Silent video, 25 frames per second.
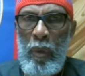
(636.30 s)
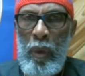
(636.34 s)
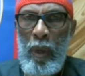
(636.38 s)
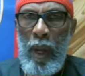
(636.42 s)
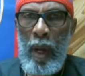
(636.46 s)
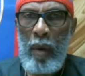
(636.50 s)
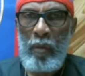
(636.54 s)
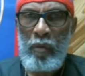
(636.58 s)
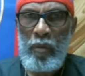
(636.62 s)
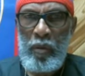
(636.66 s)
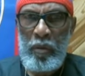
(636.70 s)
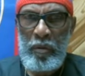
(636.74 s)

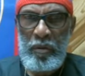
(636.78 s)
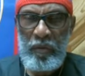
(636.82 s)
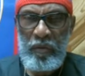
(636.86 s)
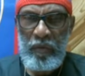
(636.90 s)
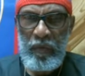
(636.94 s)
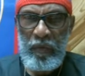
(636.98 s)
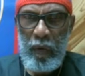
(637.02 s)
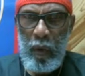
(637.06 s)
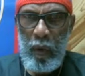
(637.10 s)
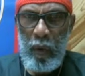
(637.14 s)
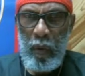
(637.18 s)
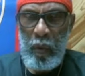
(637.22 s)
I was on the
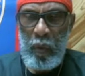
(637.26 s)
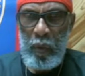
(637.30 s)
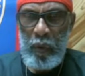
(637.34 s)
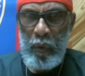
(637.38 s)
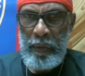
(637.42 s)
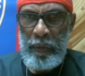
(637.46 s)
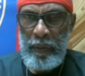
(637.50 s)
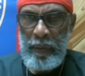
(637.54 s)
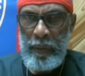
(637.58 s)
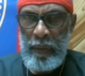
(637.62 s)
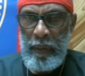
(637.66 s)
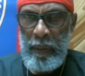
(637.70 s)
phone
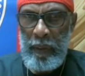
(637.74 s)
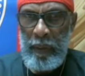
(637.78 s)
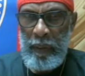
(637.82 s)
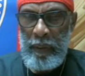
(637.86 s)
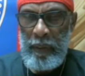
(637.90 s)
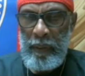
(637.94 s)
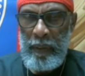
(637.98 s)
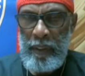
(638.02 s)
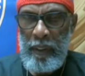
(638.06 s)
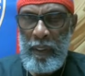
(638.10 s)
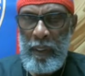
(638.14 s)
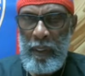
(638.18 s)
with uh,
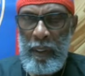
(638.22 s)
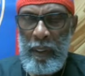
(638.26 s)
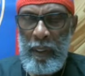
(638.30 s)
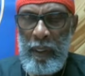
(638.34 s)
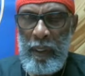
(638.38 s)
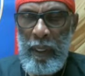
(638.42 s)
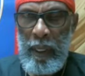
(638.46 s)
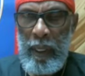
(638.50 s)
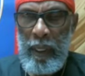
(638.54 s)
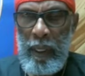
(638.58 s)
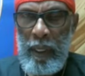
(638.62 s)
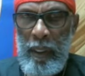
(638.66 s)
Yadida
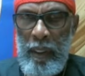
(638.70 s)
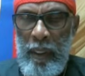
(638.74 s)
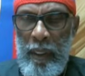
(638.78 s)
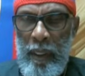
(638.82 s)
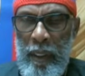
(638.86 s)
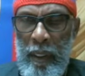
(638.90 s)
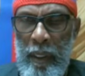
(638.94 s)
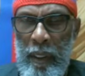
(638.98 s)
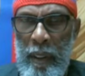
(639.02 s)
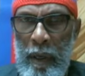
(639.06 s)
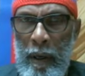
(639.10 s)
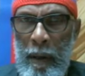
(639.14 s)
and the
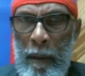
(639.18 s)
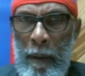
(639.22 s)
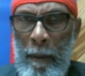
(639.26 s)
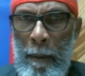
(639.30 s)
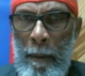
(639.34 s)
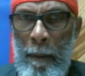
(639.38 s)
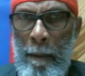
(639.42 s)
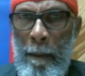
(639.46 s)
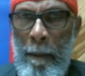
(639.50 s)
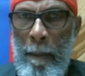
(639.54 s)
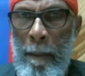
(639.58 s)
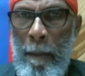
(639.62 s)
LEA,
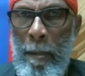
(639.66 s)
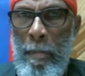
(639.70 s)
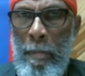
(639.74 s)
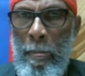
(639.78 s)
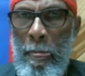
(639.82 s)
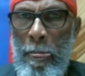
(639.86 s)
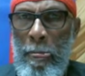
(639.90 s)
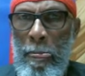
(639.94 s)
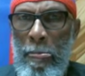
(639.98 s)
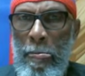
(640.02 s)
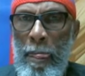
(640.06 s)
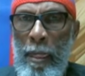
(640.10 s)

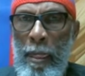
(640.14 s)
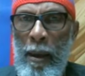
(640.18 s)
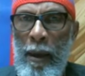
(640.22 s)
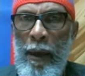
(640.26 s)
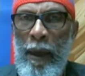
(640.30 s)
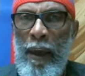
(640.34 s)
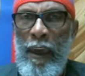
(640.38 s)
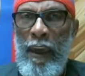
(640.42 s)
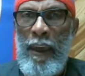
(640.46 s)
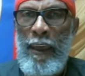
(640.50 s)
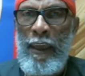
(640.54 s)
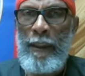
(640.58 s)

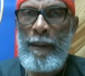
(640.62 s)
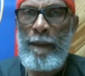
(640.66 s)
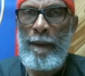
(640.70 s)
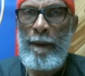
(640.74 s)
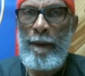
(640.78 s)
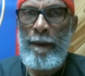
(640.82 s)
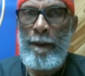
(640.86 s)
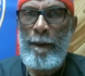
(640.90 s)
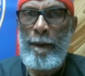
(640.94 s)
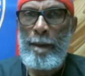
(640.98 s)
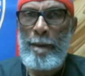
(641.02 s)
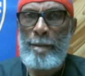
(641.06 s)
and
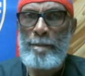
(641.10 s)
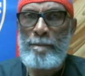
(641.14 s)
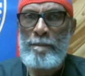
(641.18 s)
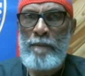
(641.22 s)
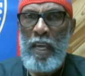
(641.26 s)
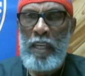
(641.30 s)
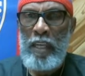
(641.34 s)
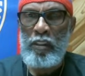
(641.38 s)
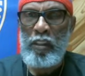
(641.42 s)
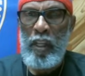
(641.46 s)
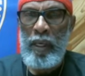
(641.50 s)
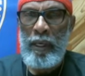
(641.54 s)
uh,
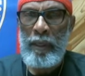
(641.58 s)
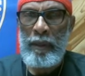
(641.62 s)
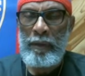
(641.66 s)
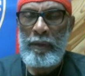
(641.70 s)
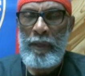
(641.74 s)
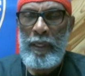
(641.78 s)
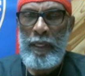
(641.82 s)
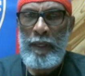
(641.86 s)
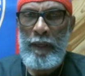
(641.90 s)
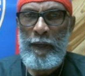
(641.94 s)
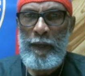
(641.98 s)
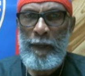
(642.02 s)
that's the
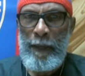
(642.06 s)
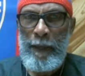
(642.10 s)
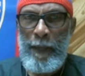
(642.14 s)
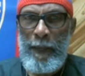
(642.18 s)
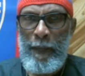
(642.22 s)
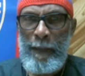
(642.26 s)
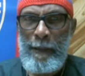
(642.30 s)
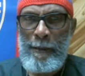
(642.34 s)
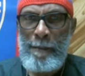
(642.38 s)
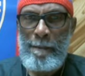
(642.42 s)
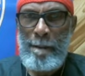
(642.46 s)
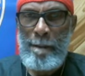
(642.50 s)
LEA
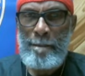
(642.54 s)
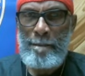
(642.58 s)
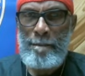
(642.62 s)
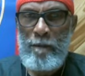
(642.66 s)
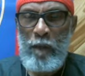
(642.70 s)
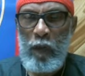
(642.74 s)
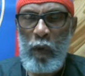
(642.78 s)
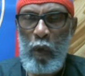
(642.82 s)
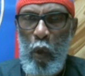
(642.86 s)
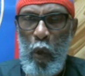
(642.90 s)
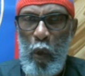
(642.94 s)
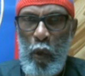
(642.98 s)
in
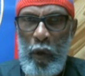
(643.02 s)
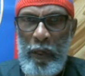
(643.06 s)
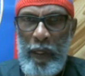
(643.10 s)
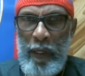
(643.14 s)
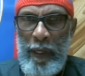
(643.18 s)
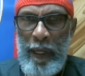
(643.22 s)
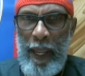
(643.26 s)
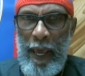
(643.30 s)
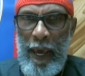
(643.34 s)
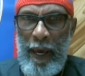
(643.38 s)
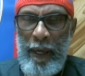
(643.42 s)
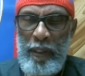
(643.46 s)
Florida
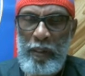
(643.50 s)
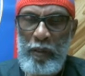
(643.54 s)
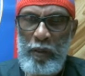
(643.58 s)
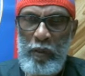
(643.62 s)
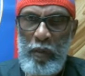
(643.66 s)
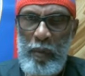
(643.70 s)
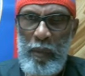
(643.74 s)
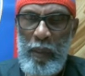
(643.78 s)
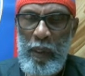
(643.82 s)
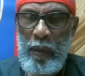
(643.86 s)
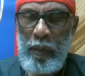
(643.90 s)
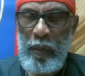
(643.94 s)
now. He used
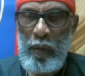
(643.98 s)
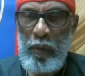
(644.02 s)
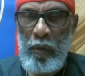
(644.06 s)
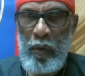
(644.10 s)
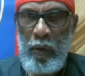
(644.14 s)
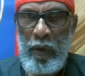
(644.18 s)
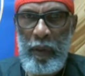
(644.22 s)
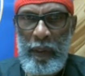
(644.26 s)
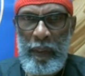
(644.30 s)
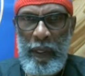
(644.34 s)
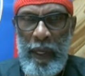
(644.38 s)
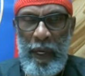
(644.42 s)
to be in New
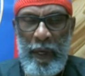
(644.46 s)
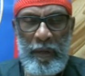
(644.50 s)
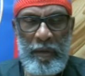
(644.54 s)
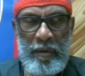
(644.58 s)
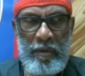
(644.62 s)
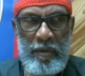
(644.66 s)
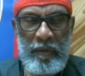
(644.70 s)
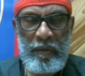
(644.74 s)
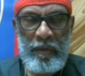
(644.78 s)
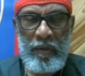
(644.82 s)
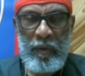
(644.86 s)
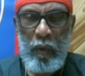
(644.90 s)
York, now
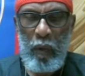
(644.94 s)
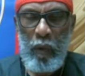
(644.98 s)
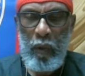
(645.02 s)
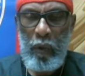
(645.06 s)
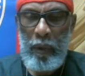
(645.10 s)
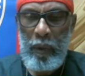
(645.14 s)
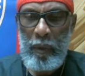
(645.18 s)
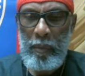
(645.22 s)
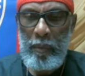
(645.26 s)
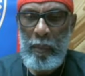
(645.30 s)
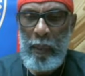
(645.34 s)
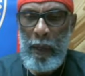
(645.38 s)
he's in
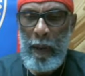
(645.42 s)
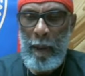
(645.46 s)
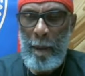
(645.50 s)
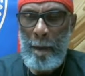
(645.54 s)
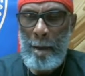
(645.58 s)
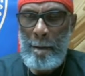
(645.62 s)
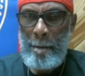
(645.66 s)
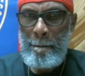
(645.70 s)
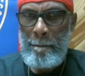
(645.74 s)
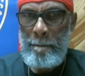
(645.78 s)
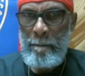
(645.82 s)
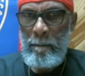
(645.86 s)
Florida. But
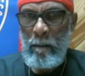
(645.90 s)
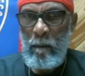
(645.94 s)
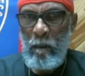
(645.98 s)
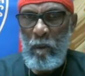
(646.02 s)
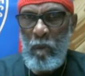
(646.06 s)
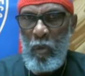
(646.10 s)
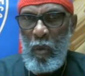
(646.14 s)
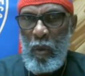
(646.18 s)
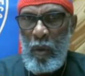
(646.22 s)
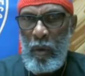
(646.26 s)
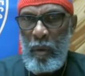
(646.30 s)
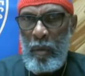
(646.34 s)

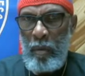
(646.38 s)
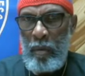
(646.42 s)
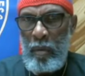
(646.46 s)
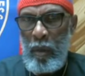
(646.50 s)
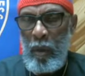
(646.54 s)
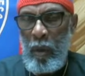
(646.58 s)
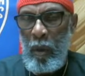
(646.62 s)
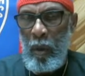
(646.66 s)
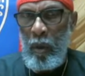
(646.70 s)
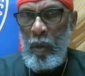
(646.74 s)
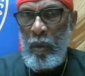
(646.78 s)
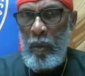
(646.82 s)

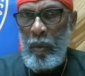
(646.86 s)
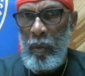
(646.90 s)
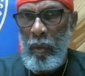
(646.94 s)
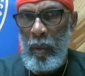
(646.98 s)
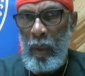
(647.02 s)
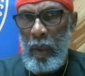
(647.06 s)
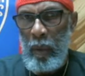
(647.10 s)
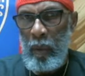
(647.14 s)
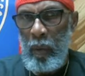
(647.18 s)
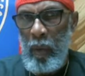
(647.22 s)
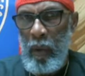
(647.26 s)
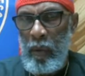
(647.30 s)
you know,
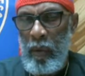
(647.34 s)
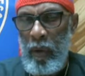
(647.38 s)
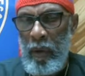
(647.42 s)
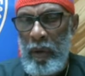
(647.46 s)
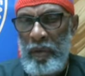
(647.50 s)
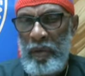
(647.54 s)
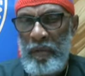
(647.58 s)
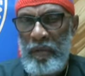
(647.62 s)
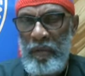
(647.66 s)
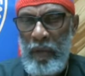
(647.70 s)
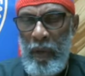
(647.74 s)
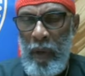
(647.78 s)
we were on
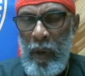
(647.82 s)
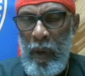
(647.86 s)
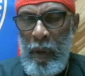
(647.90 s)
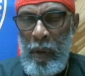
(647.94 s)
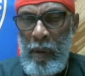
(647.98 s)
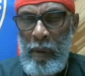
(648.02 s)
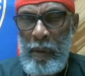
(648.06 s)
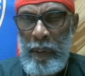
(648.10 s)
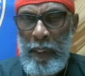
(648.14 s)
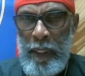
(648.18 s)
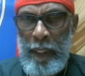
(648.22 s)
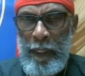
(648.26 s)
the
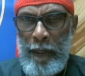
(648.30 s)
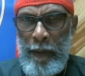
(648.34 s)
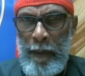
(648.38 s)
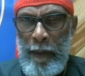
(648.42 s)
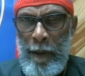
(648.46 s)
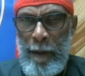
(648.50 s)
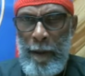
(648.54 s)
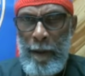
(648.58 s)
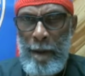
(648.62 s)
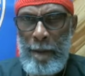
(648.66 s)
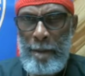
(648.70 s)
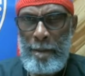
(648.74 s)
phone, and
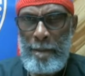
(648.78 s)
uh,